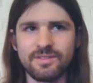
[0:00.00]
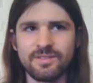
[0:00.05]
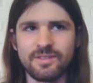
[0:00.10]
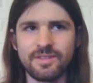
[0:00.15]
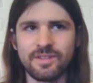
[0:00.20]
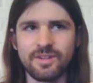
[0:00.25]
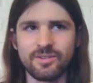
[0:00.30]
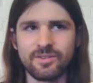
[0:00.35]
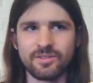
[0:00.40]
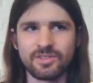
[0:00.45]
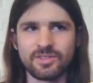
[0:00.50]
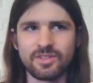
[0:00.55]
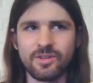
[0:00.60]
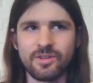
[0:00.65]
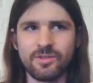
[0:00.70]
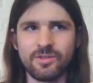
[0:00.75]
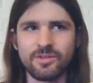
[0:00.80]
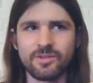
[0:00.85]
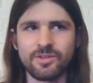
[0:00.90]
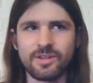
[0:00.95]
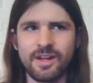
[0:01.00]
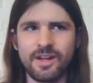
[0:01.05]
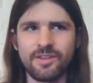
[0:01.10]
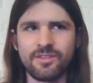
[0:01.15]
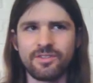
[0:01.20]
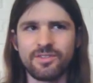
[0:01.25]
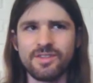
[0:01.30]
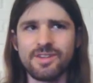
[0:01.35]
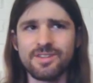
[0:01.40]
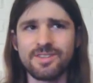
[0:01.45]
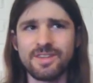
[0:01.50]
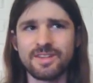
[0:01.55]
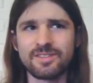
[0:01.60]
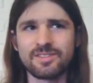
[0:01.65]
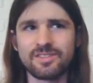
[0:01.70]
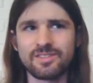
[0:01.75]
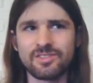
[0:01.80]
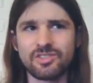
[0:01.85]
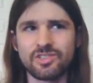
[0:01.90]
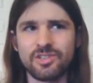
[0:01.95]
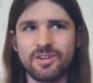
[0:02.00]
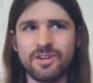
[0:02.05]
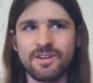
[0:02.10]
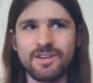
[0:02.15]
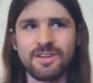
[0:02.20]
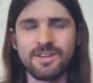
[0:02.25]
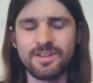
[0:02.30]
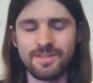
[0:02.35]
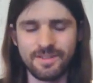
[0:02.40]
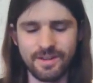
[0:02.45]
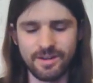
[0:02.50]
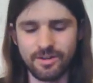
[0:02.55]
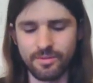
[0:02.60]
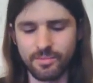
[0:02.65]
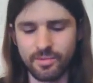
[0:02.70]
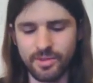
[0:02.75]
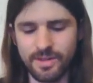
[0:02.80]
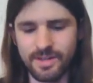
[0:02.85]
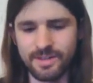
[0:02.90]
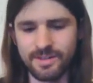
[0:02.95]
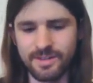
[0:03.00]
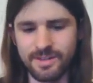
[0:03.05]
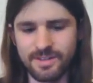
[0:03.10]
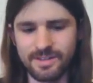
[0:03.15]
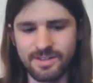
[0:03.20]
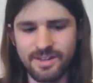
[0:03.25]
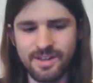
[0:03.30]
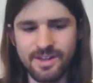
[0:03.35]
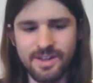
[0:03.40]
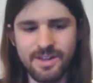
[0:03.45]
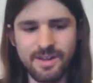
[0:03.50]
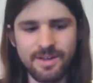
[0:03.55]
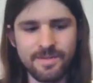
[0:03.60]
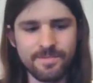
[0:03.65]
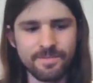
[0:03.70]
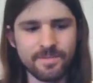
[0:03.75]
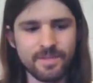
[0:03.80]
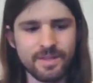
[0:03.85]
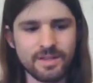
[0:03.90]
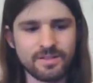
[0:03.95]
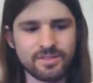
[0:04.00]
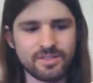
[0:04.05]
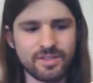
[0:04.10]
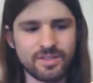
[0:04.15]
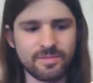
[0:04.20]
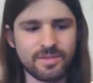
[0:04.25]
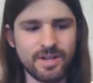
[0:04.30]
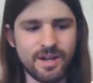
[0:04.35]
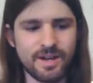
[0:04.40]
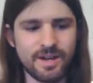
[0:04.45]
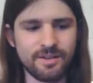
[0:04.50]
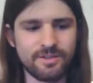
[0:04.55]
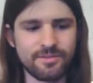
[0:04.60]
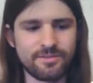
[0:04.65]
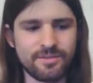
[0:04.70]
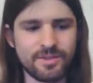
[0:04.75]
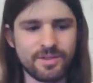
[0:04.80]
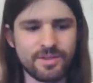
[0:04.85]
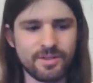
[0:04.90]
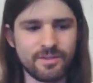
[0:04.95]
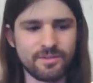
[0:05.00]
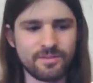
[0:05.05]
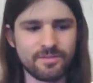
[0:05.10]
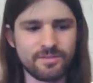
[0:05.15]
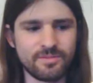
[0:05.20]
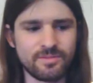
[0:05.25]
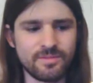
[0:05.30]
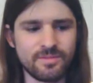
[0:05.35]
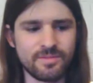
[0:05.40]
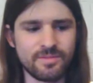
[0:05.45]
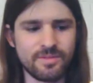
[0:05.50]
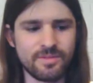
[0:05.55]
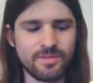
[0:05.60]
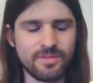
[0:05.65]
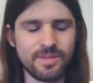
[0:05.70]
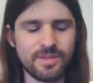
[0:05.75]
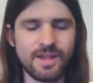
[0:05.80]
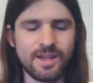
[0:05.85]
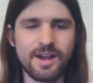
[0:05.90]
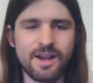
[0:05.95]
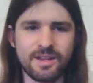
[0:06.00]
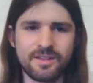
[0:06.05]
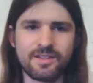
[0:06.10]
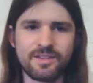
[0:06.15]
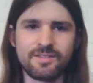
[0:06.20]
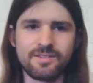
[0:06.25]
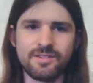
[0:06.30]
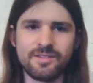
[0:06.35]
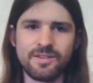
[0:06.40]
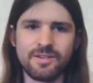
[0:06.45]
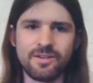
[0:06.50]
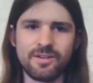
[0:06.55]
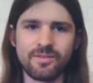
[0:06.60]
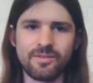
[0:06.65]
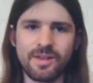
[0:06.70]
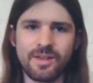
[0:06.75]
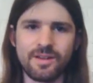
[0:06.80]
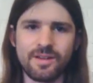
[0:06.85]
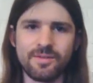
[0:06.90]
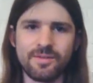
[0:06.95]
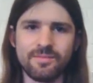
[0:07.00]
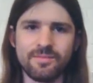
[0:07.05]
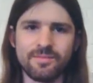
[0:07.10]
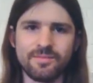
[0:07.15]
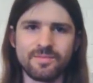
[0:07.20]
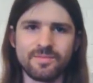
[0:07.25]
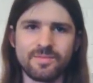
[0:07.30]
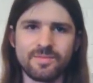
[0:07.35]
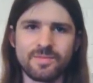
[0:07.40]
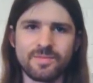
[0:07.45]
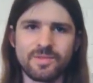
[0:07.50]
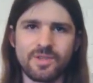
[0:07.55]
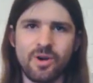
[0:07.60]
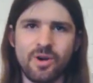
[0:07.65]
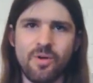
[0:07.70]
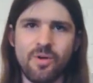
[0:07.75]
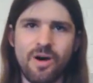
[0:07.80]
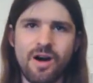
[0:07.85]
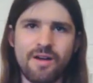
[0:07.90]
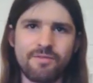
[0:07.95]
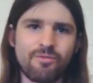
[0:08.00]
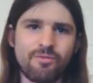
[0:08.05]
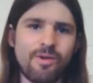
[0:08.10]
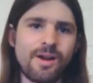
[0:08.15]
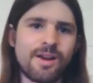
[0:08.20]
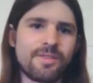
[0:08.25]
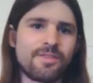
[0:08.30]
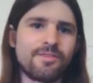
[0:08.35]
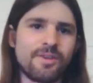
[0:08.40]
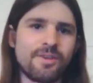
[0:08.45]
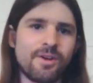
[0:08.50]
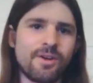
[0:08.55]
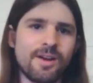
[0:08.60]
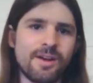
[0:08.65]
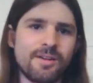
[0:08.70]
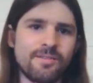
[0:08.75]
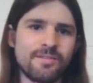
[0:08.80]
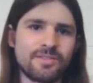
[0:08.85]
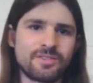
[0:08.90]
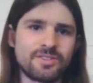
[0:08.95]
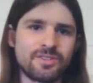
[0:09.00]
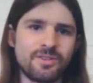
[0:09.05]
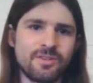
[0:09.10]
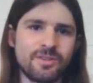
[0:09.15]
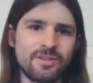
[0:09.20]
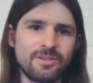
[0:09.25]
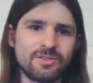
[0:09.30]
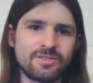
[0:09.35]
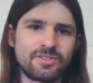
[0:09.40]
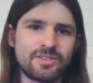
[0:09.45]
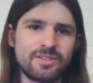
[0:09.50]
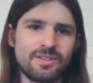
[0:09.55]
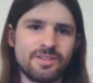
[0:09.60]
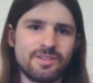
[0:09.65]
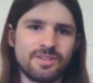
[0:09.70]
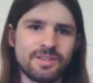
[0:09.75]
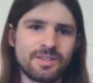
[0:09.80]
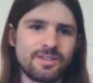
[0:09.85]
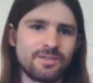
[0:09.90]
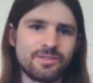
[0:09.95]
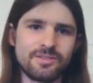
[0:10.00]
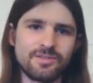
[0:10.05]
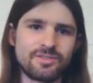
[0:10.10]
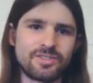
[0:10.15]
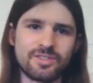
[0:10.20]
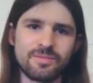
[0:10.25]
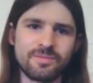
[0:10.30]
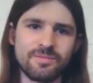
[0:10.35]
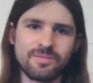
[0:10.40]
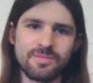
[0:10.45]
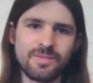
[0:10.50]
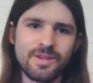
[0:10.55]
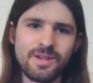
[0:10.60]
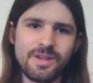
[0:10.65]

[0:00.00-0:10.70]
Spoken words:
hear a solo, and you're like, I think that's Sean, and then he'll play like some kind of, they kind of, let him go off right at the very end of the solos, and like he'll do some